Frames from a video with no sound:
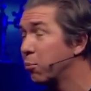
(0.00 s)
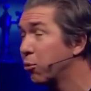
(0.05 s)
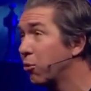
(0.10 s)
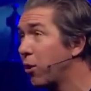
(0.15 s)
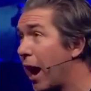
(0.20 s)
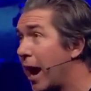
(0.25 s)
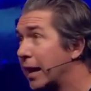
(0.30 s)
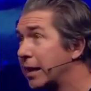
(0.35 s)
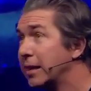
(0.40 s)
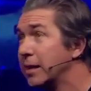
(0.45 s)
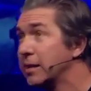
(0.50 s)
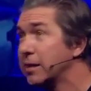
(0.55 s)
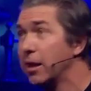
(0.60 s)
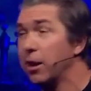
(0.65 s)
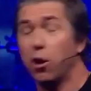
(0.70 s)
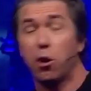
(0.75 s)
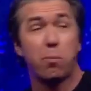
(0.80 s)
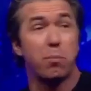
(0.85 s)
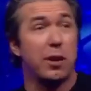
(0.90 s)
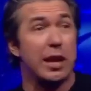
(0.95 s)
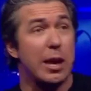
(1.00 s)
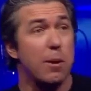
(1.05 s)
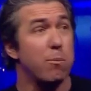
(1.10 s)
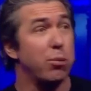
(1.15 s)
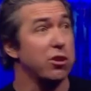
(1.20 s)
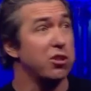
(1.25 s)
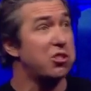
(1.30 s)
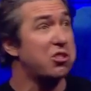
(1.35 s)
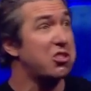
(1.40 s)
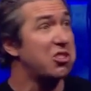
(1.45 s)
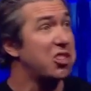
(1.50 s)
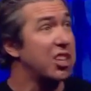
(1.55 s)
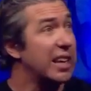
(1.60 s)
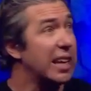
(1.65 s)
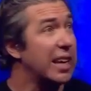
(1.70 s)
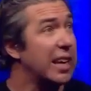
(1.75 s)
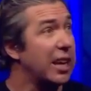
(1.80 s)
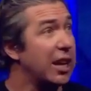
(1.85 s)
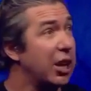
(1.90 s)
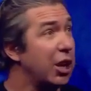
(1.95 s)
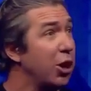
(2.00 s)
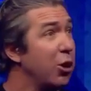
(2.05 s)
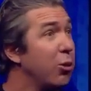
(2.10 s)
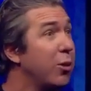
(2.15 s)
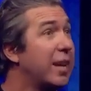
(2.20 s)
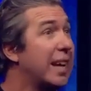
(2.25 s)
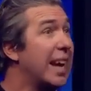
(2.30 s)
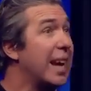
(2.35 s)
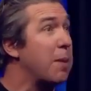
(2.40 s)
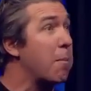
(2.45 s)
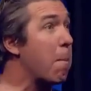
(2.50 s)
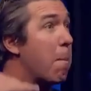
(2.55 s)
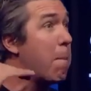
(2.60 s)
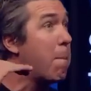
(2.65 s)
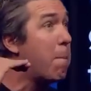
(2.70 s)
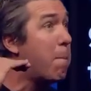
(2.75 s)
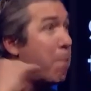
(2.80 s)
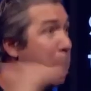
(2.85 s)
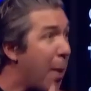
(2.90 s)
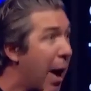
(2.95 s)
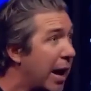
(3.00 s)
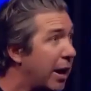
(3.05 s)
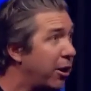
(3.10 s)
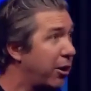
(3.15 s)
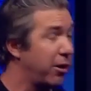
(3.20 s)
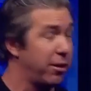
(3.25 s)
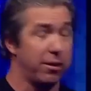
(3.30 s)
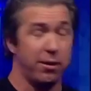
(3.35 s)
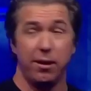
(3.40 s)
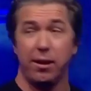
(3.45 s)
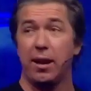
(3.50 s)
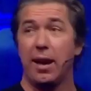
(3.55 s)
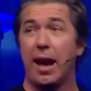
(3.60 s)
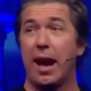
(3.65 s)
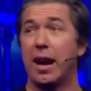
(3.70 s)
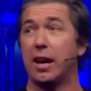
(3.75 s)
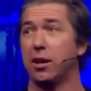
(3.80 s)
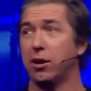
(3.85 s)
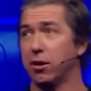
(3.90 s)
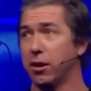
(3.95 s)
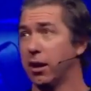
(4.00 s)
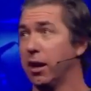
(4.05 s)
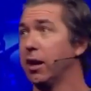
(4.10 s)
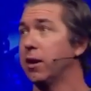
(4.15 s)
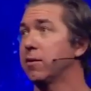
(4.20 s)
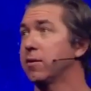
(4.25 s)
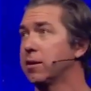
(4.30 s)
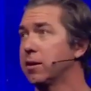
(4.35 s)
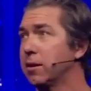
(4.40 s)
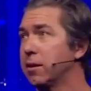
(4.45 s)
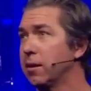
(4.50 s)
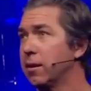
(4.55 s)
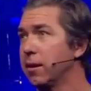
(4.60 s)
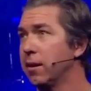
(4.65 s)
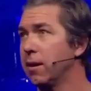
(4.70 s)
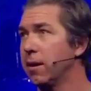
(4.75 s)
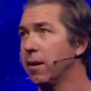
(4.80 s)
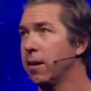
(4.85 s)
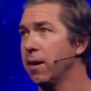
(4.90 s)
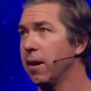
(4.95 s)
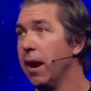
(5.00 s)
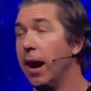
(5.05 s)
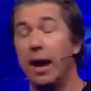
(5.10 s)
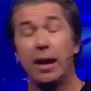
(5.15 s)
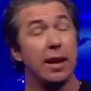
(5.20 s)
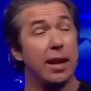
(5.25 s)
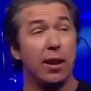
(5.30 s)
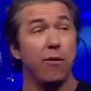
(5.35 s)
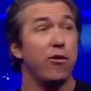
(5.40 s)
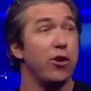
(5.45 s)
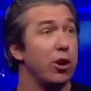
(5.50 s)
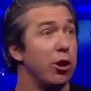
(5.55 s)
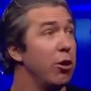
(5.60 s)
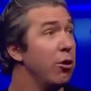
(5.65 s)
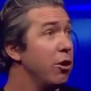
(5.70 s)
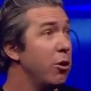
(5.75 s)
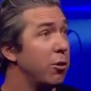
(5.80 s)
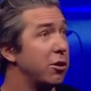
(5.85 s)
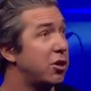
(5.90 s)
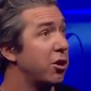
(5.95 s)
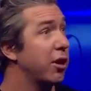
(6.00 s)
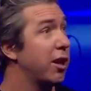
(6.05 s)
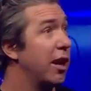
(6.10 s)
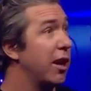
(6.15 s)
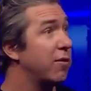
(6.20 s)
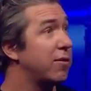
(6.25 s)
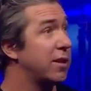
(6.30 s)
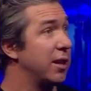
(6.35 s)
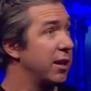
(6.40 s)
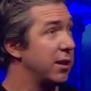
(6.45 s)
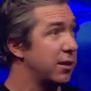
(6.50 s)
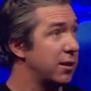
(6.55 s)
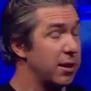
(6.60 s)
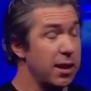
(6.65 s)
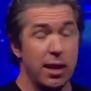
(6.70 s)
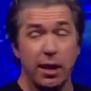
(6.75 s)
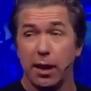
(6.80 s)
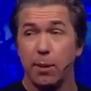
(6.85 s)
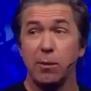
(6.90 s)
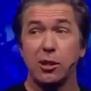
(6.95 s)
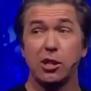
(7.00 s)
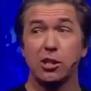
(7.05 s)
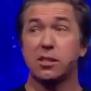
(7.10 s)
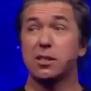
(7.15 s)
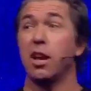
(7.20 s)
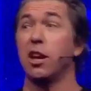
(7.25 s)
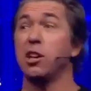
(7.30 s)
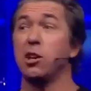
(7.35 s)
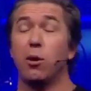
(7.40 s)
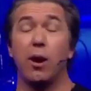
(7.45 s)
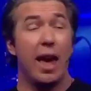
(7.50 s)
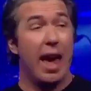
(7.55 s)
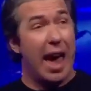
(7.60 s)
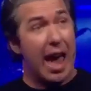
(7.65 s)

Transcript: practice and are people seeing you get better at your gift? And if you don't know what your gift is, let me just tell you